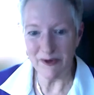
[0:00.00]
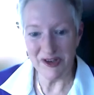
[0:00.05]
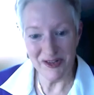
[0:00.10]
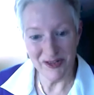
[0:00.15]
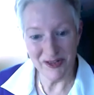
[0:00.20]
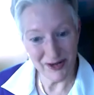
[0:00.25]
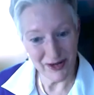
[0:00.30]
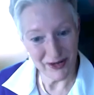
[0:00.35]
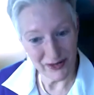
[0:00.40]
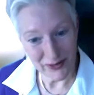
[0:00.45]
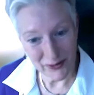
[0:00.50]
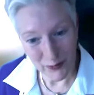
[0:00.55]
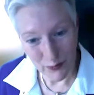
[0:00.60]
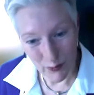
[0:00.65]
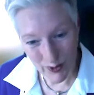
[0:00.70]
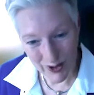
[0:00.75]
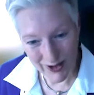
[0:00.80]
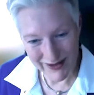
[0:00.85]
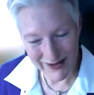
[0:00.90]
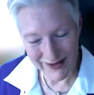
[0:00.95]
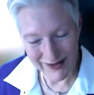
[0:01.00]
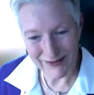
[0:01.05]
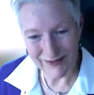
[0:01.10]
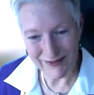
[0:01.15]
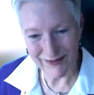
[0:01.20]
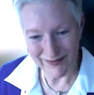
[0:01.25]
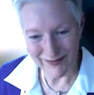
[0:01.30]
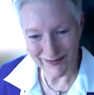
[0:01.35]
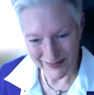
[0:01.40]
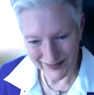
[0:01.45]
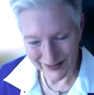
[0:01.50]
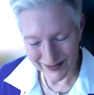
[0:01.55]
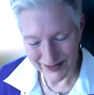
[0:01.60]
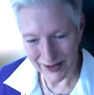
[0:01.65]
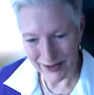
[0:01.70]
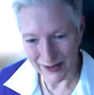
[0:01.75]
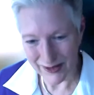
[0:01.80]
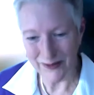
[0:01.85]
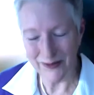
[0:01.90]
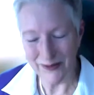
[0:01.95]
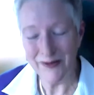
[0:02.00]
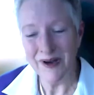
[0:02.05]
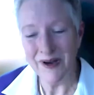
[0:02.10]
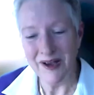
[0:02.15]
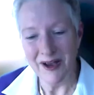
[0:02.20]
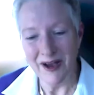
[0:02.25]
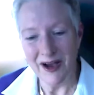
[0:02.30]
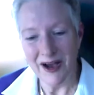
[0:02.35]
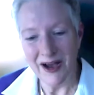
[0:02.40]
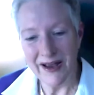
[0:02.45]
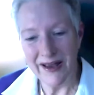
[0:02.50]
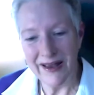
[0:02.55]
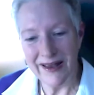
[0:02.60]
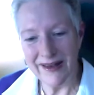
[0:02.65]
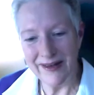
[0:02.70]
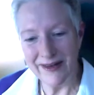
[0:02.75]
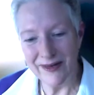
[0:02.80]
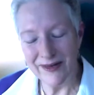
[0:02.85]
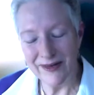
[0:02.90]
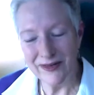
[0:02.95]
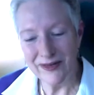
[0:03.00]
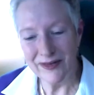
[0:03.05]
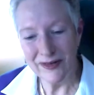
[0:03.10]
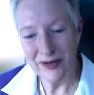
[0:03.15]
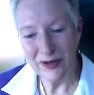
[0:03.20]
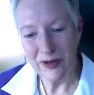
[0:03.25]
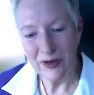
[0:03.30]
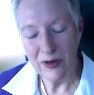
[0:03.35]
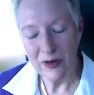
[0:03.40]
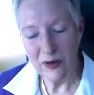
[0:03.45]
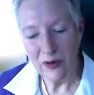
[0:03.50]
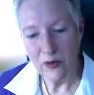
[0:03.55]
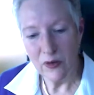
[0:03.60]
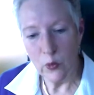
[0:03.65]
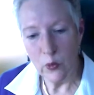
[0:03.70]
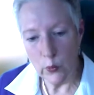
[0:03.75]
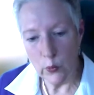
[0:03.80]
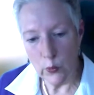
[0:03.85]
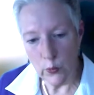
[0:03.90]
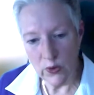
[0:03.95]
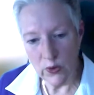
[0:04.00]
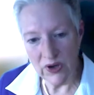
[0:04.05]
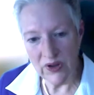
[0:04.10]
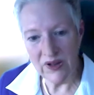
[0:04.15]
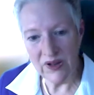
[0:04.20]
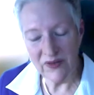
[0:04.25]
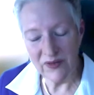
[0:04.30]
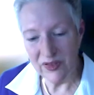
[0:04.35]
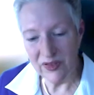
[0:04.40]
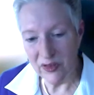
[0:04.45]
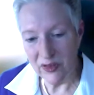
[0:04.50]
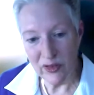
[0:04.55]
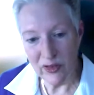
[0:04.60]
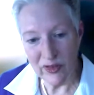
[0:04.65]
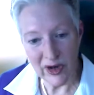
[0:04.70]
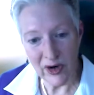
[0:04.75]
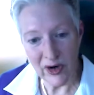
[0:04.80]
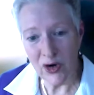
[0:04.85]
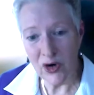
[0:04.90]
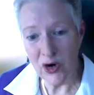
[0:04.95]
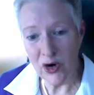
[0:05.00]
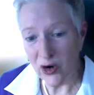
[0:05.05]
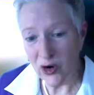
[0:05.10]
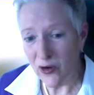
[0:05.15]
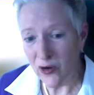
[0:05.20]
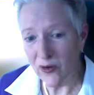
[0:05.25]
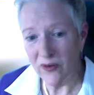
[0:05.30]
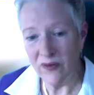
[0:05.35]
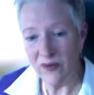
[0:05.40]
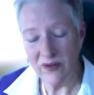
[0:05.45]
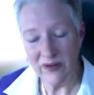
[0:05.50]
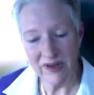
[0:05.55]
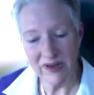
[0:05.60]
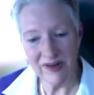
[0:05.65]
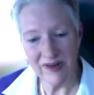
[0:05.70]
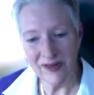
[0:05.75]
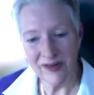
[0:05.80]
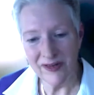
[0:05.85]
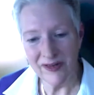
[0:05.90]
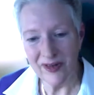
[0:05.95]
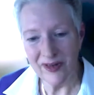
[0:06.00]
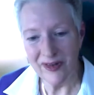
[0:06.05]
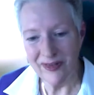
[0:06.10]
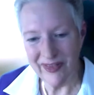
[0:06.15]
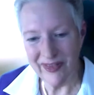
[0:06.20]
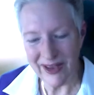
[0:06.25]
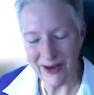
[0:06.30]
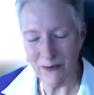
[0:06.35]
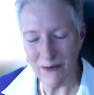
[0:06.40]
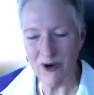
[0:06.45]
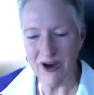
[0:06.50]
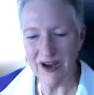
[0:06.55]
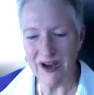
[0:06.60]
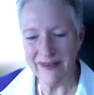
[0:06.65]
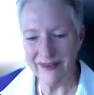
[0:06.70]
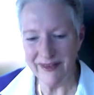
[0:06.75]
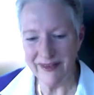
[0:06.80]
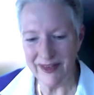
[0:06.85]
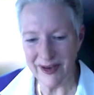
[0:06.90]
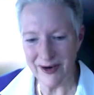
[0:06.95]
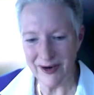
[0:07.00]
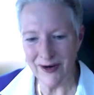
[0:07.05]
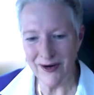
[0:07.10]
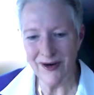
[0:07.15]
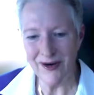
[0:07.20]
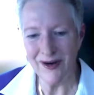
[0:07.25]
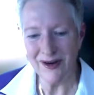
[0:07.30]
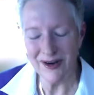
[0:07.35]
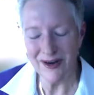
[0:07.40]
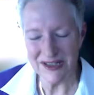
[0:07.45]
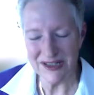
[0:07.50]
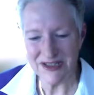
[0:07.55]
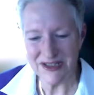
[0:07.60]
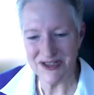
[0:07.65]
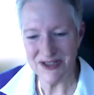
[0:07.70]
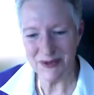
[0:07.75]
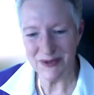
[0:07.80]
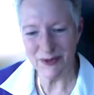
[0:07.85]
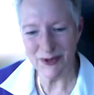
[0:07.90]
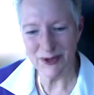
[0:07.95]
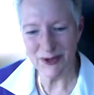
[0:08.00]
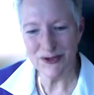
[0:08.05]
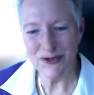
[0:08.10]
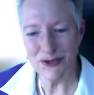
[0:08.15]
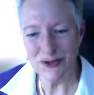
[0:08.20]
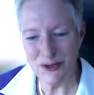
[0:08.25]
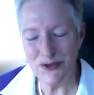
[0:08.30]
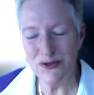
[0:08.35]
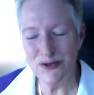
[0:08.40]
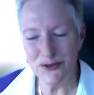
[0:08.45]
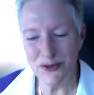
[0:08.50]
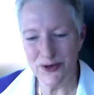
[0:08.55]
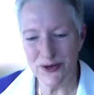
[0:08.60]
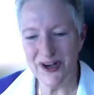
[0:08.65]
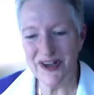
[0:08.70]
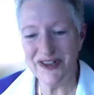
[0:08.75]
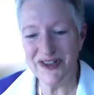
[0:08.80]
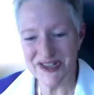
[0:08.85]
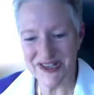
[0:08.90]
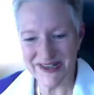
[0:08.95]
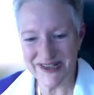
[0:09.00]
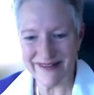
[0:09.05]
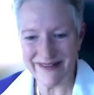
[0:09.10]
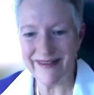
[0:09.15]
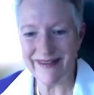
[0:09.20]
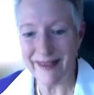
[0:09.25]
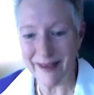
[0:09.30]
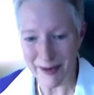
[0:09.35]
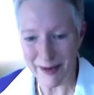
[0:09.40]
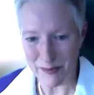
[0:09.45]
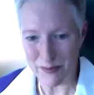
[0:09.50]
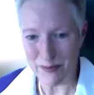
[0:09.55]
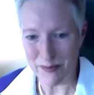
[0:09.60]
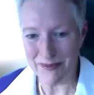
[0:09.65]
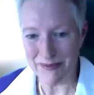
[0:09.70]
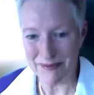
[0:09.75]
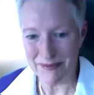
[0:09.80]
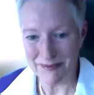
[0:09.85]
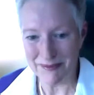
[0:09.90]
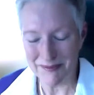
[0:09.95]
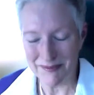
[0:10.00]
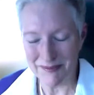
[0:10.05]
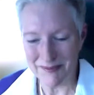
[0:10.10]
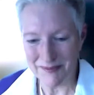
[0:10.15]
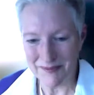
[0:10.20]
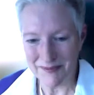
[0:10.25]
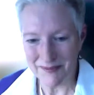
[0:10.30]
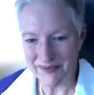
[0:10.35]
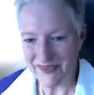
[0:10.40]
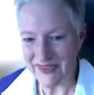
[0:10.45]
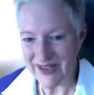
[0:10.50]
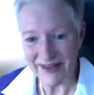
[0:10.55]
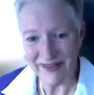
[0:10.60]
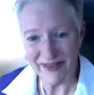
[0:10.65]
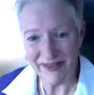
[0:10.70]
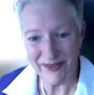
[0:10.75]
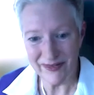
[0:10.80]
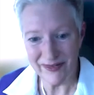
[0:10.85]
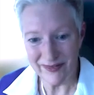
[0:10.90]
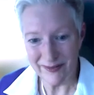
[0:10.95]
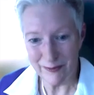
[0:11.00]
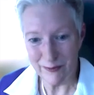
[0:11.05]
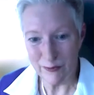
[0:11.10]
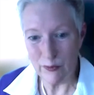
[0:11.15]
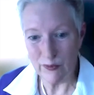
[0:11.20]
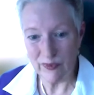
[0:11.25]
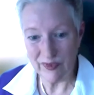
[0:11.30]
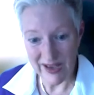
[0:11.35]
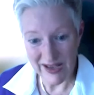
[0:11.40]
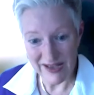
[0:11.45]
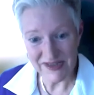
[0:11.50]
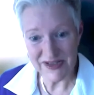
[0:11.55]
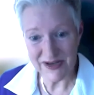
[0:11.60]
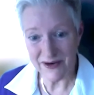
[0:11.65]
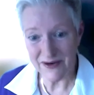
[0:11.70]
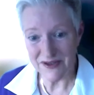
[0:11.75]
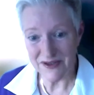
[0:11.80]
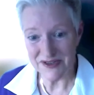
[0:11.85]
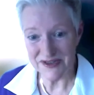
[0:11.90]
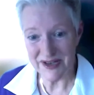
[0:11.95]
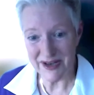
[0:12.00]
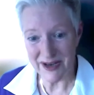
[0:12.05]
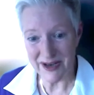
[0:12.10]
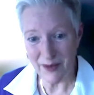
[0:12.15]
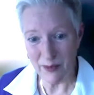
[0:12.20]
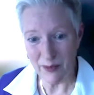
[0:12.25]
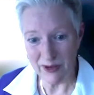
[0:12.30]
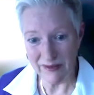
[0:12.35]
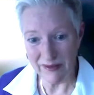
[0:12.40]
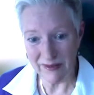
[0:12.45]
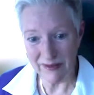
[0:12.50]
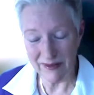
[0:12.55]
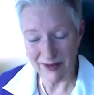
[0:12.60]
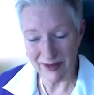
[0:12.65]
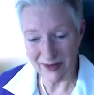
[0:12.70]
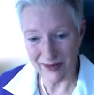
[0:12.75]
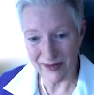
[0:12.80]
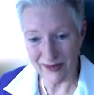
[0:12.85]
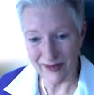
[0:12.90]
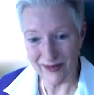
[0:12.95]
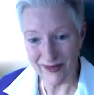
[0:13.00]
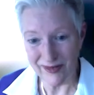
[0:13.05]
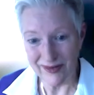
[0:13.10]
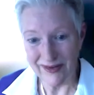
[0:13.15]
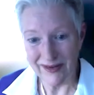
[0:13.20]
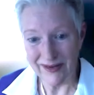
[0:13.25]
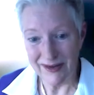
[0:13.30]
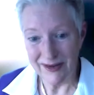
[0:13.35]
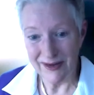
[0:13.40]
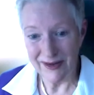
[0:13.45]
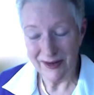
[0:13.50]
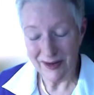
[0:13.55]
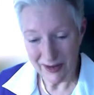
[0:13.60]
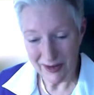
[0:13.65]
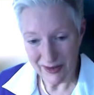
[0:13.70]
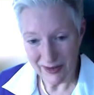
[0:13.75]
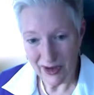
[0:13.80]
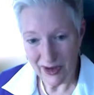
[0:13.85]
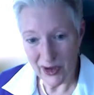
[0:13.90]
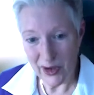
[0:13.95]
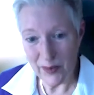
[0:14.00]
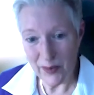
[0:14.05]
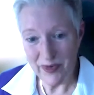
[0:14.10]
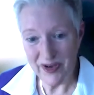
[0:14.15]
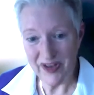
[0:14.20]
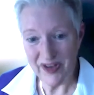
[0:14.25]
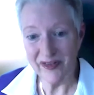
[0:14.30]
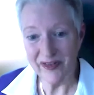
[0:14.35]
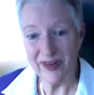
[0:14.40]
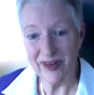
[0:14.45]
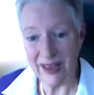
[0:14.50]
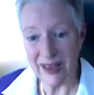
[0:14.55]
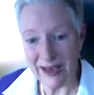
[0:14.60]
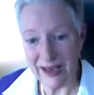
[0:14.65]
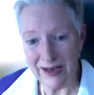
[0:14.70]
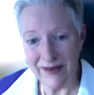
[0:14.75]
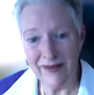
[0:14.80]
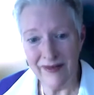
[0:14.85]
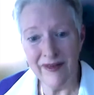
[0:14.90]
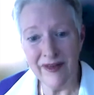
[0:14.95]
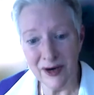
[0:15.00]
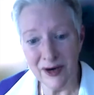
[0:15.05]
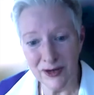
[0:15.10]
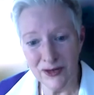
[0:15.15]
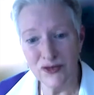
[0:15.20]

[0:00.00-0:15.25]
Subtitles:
just won, thank you, is really their goal is they want their customer to trust them. That's our assignment, is help us gain their